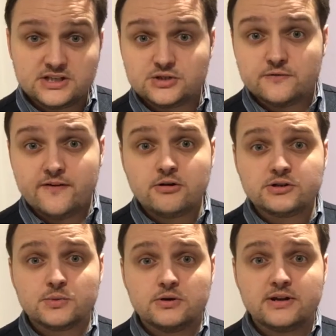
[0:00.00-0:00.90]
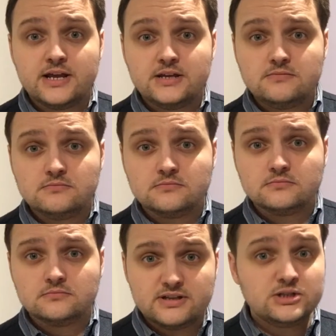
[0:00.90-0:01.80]
National Ferris Wheel Day.
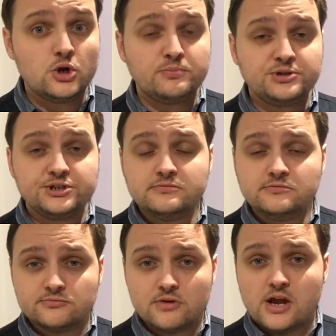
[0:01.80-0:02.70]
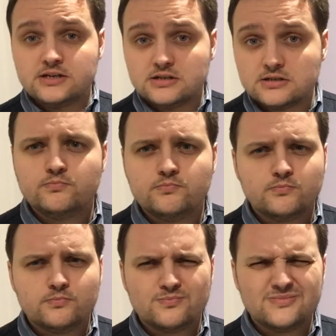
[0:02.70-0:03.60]
That's an option, right?
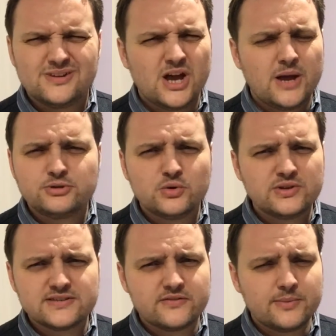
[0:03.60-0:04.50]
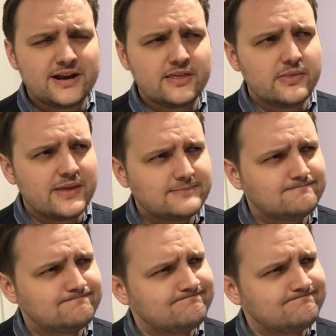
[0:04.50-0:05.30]
No, I'm sure there's something better than that.